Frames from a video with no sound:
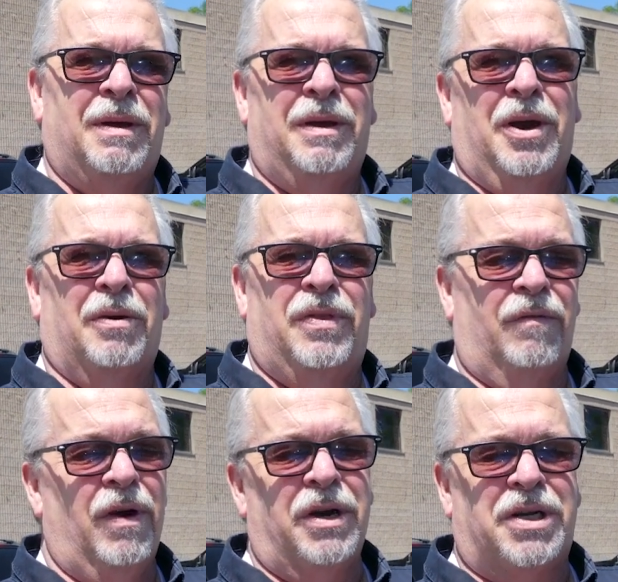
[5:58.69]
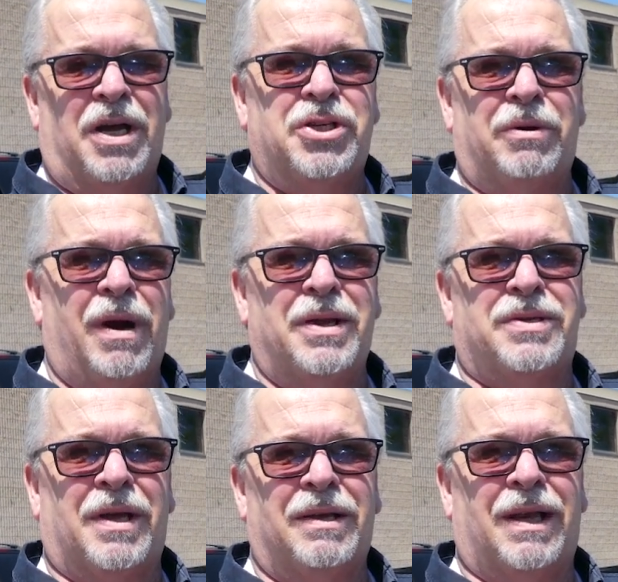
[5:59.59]
you know, they're very touchy, right?
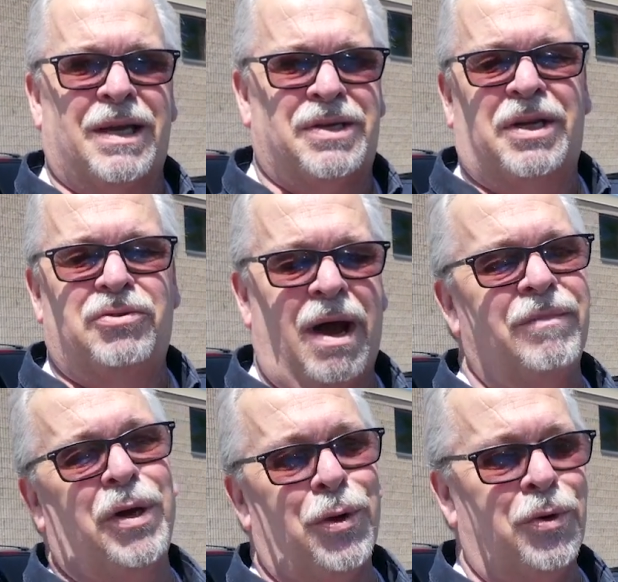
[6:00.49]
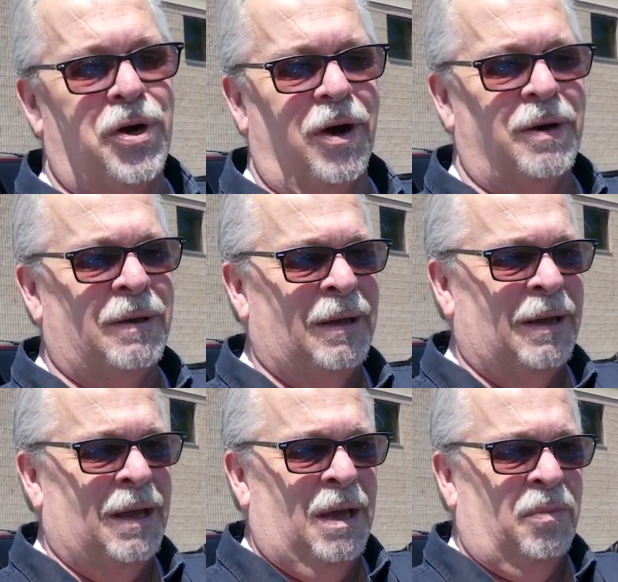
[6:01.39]
It's like I said, driving a go-kart.
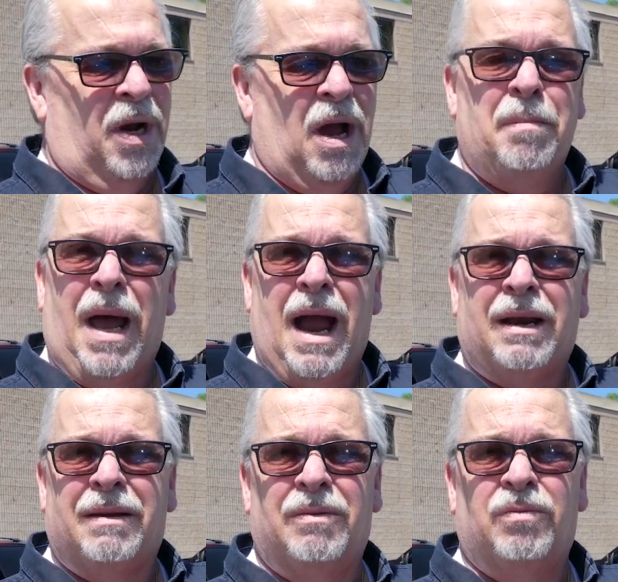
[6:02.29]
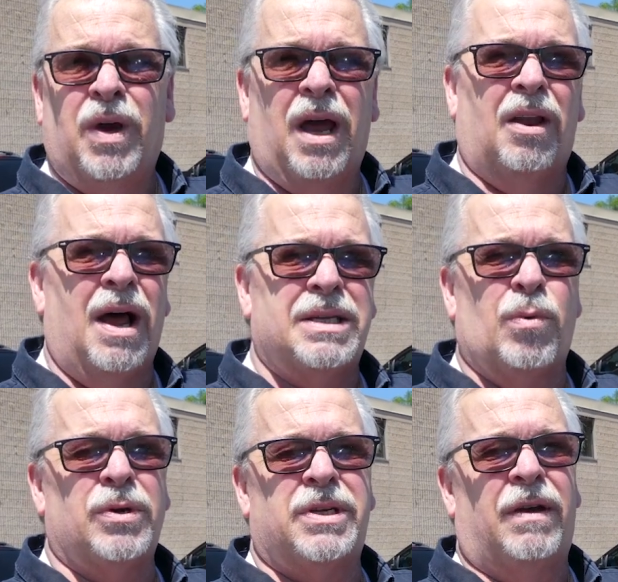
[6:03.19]
But come back, we got lots
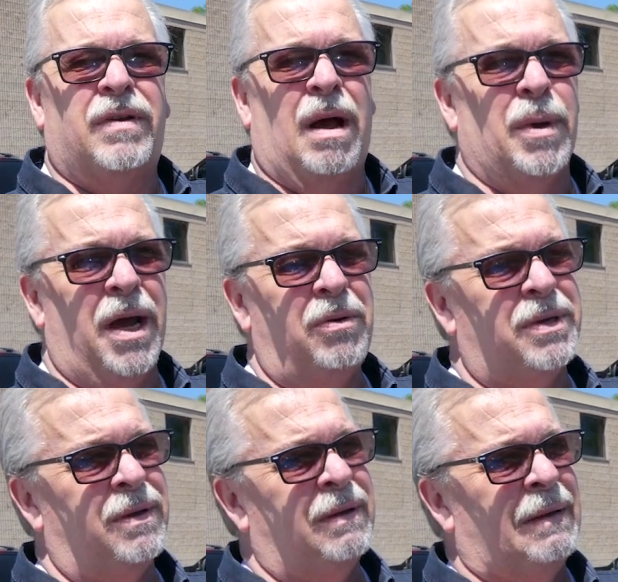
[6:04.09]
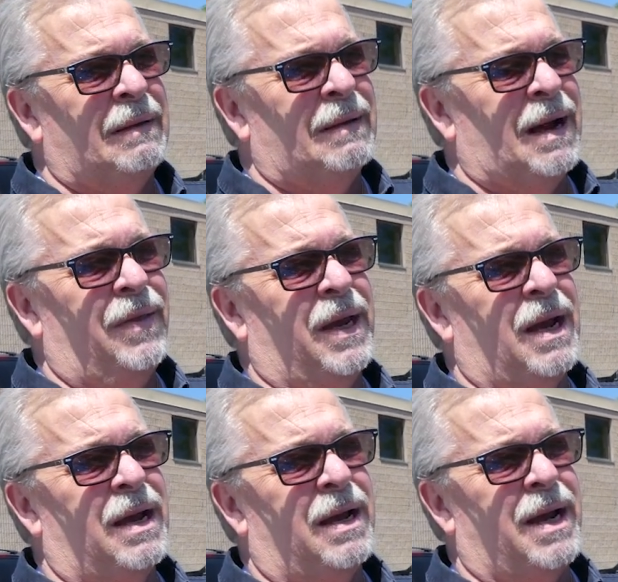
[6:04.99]
more stuff coming out. I think
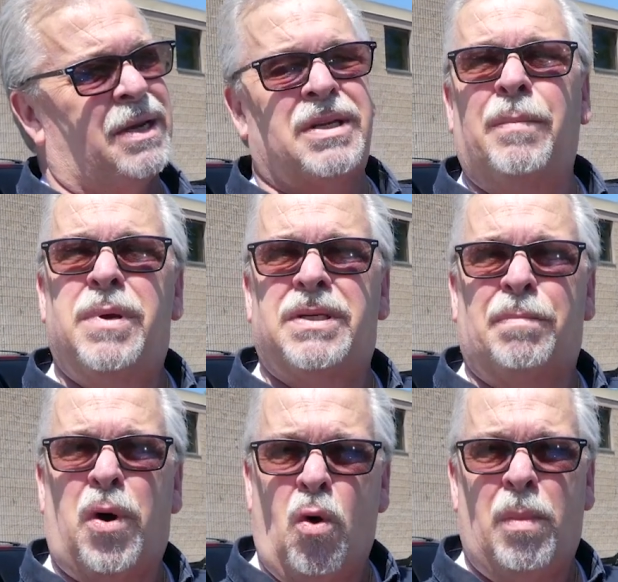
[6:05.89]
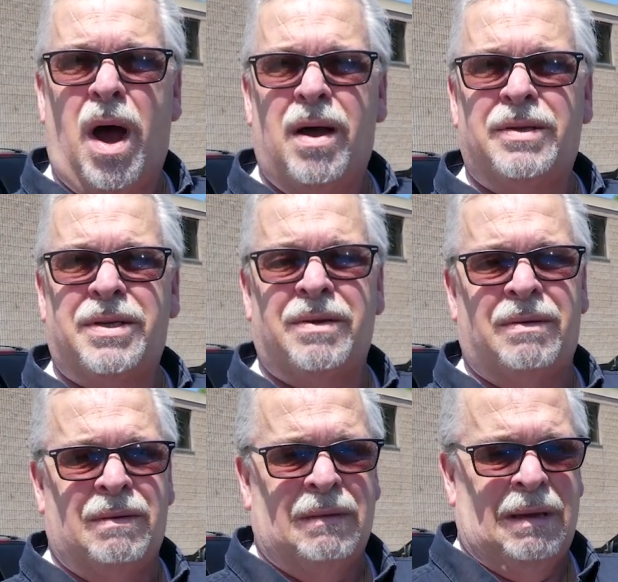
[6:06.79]
next up is a Beaumont
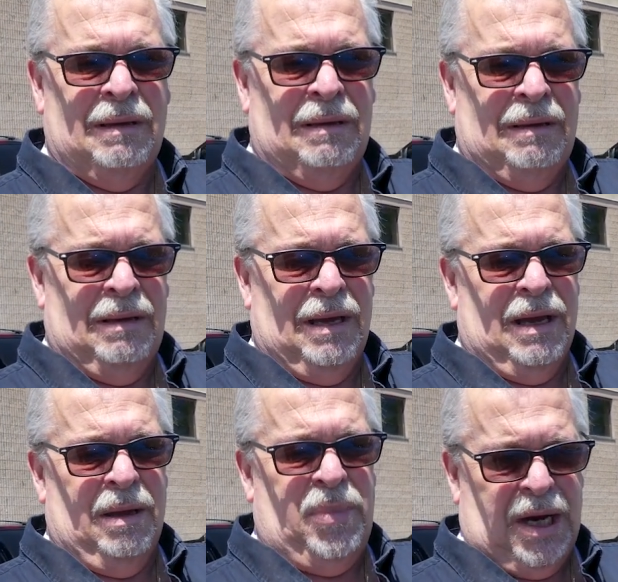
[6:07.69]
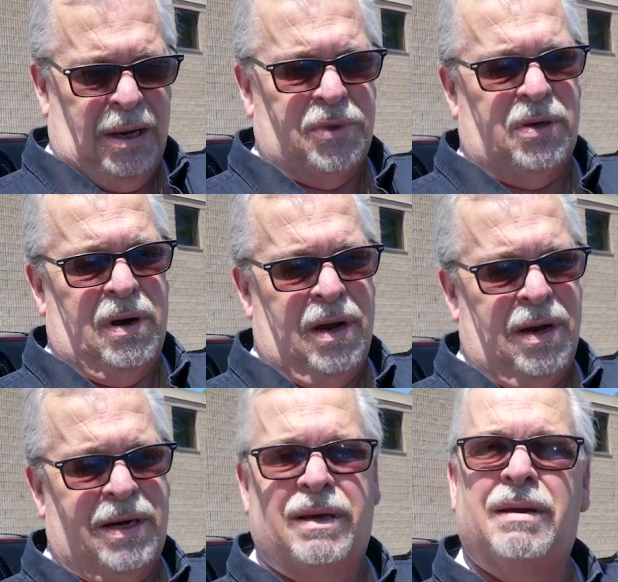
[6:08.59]
pickup
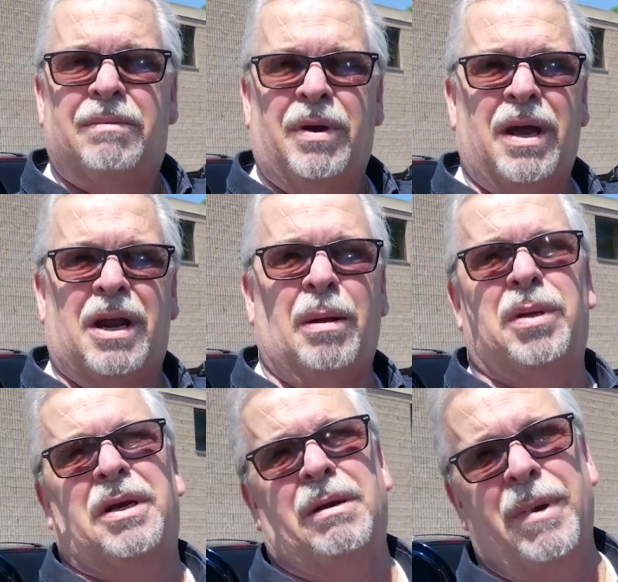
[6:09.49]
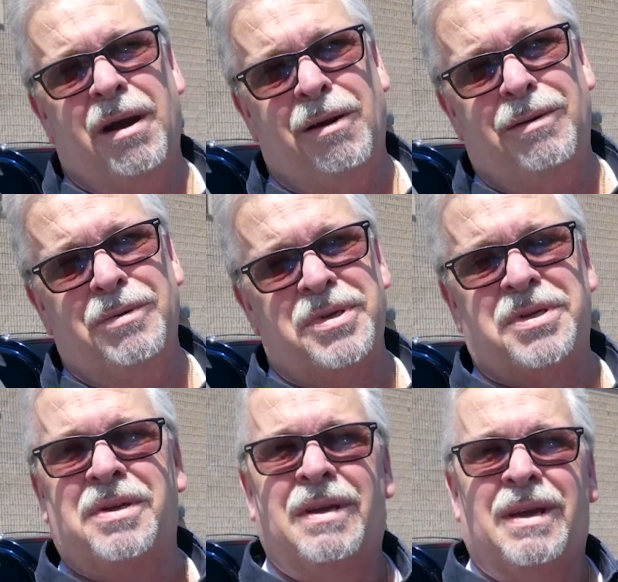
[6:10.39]
truck. We got a couple of
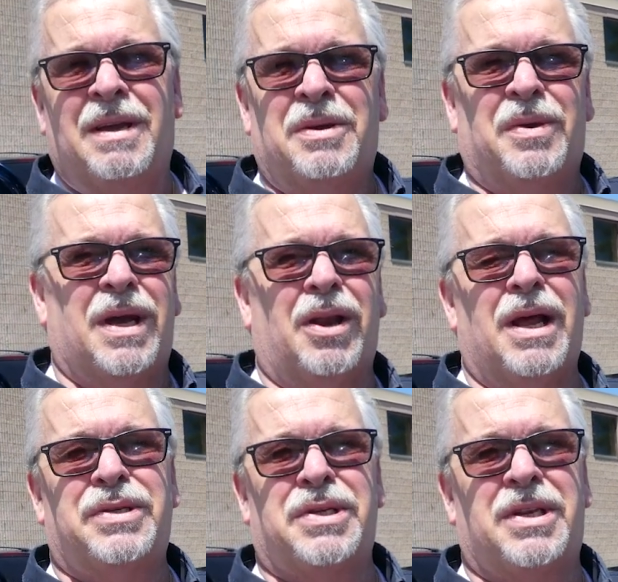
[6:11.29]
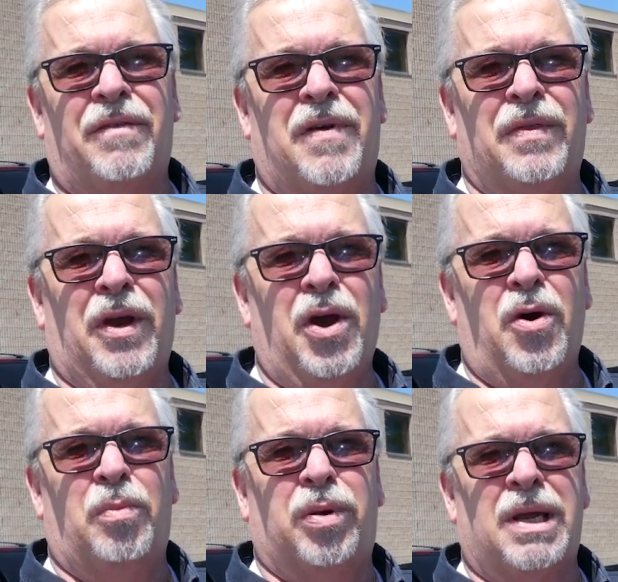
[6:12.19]
Camaros. We got lots of stuff on the
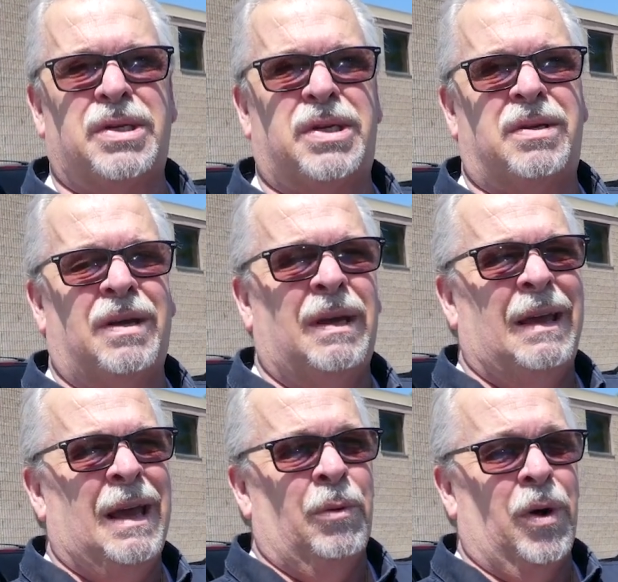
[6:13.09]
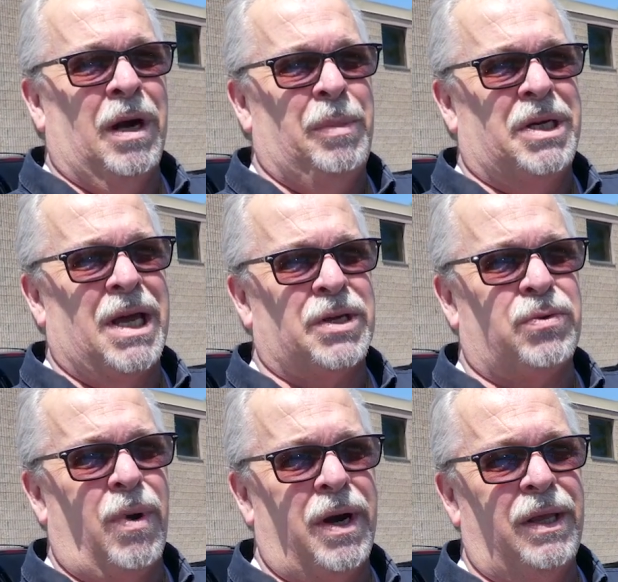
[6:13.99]
go. Plus, we're going to be
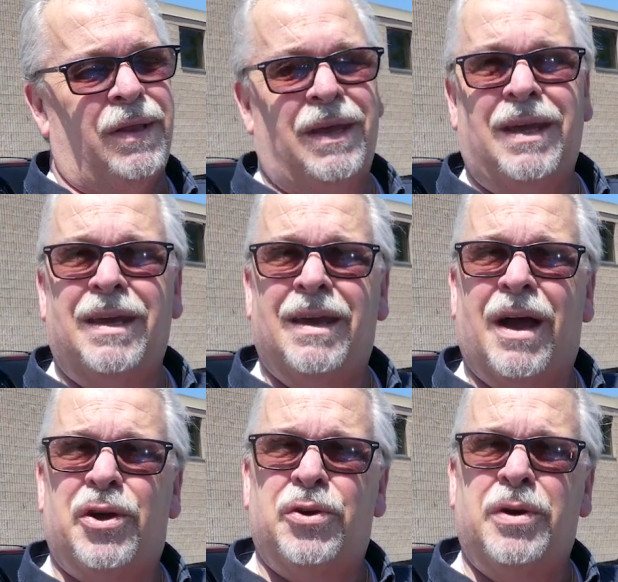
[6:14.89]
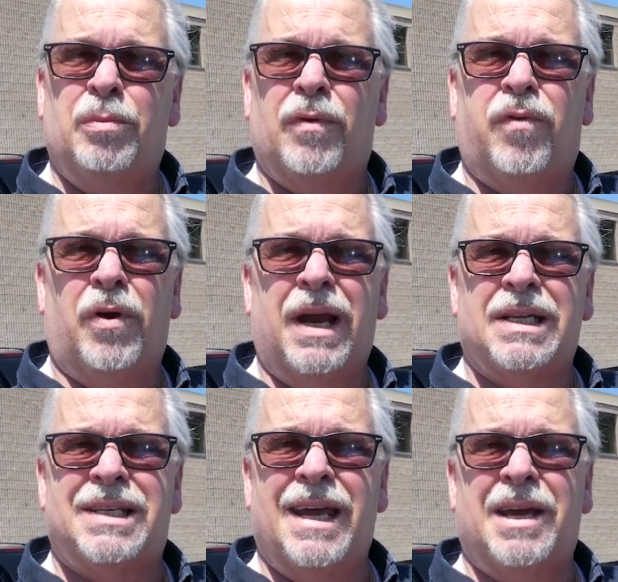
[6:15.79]
test running the Cuda before he
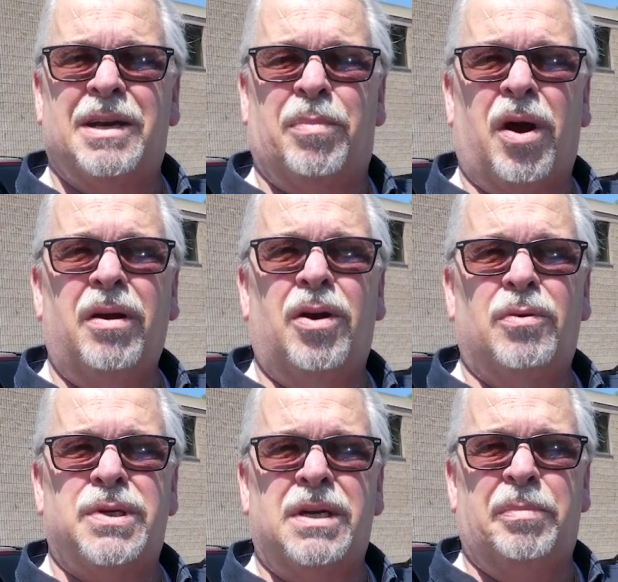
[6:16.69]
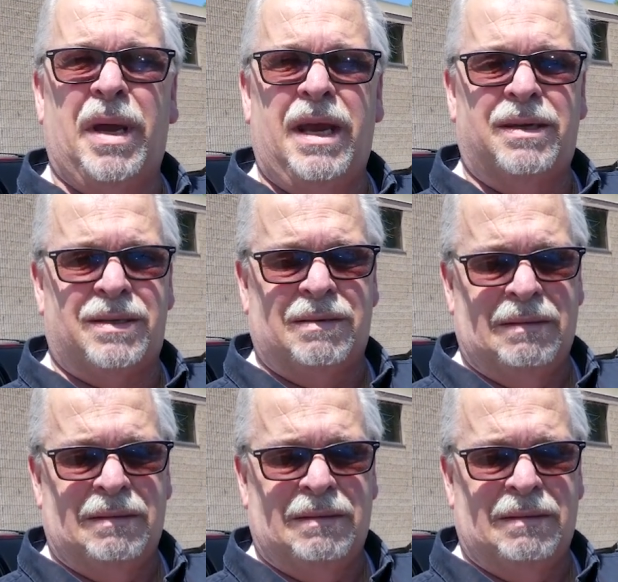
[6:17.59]
gets taken apart and goes into paint.